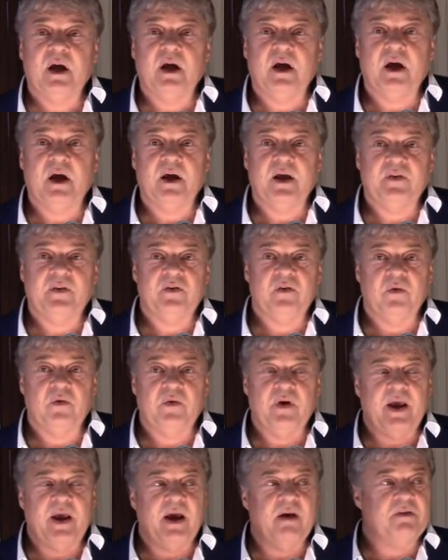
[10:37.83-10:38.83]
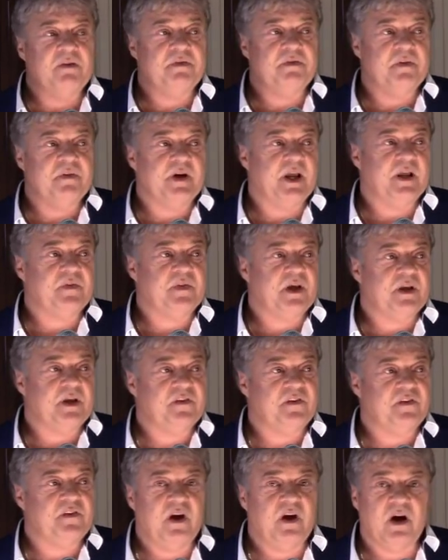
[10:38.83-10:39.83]
and don't ever forget that
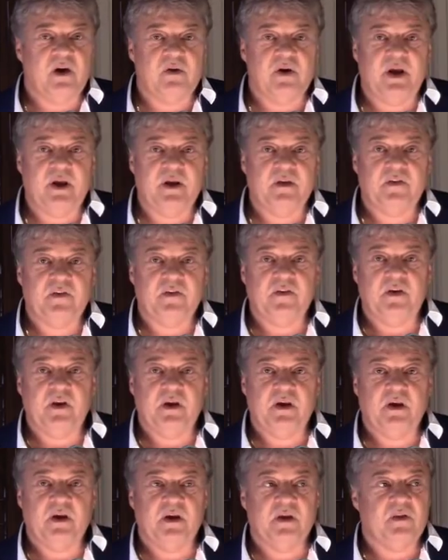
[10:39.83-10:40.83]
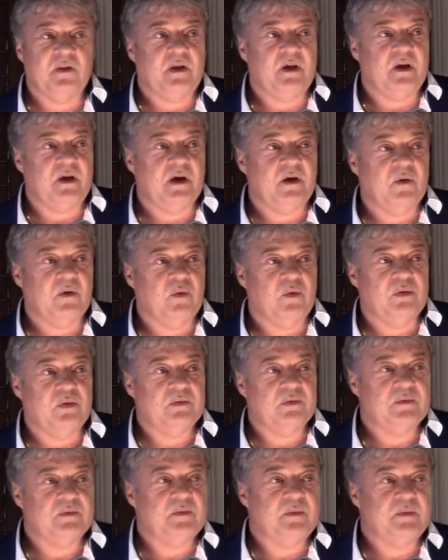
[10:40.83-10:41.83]
CRA is sneaking in the
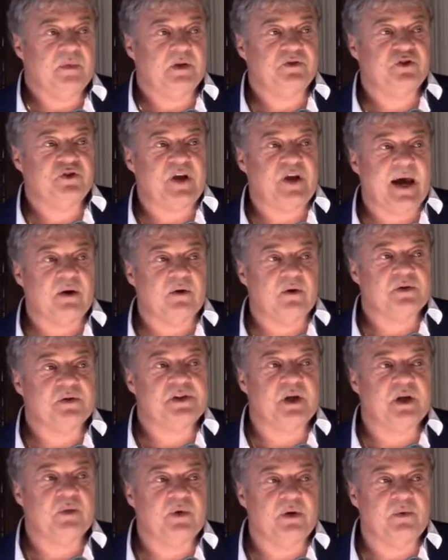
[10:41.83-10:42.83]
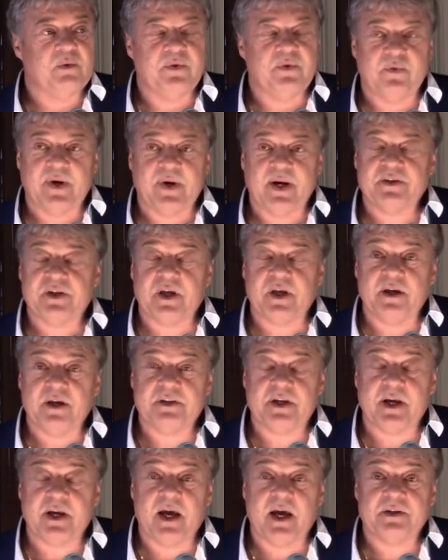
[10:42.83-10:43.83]
shadows somewhere with their
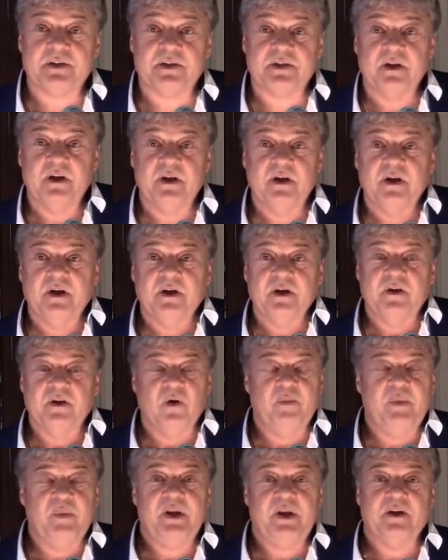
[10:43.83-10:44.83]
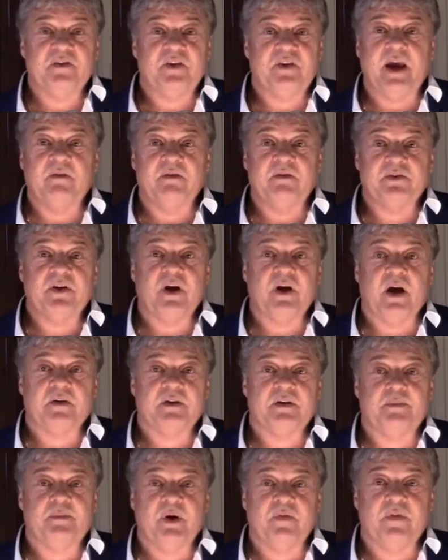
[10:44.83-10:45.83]
excise tax. No media has ever
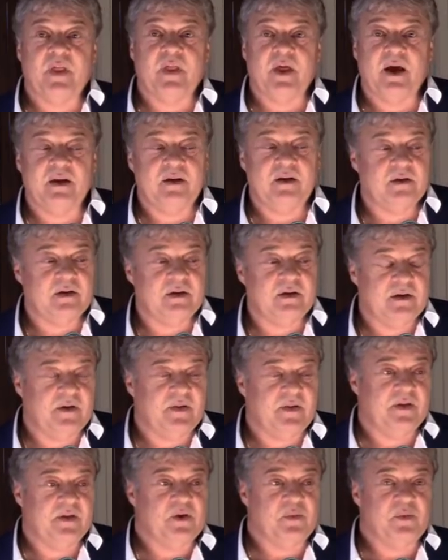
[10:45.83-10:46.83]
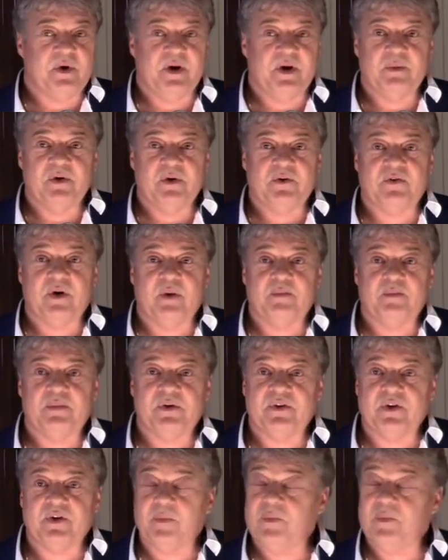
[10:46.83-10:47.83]
talked about that. I think they're worried about Trump
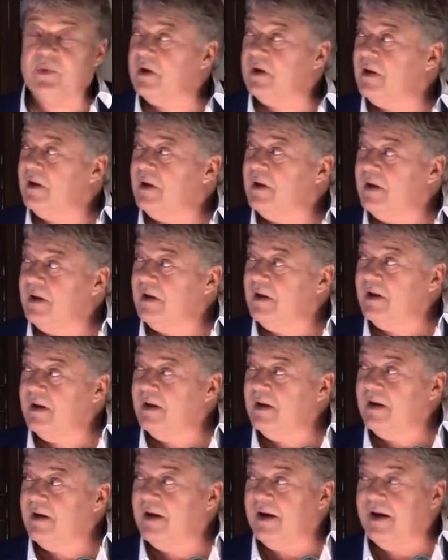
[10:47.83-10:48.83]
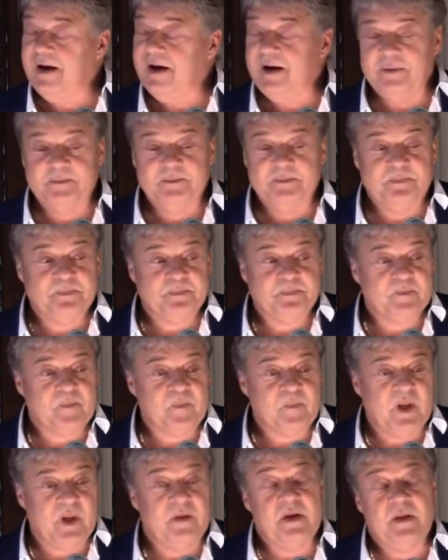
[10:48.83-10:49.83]
or something.
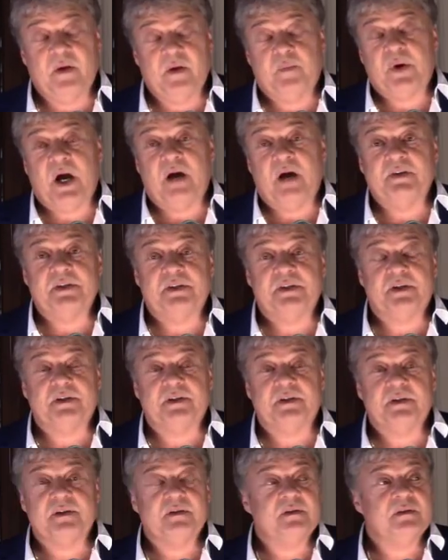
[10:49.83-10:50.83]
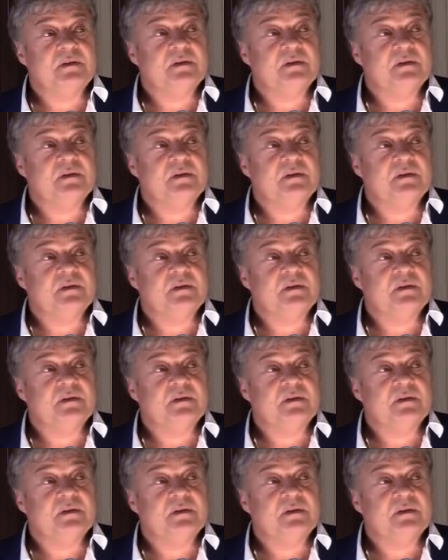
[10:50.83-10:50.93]
And then the provinces.